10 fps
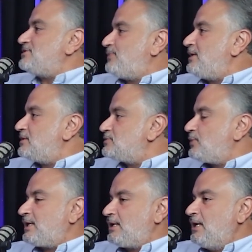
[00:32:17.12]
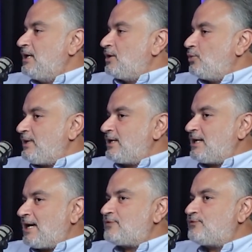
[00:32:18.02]
experience. We can
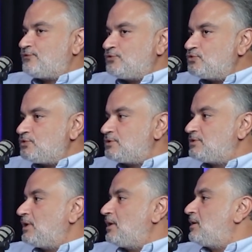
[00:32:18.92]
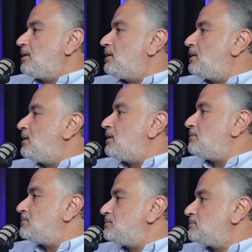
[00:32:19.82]
have food
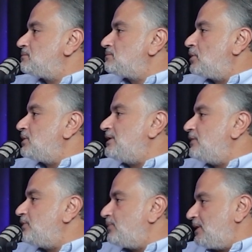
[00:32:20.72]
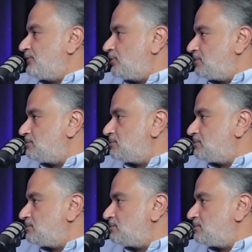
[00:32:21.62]
on a delivery platform.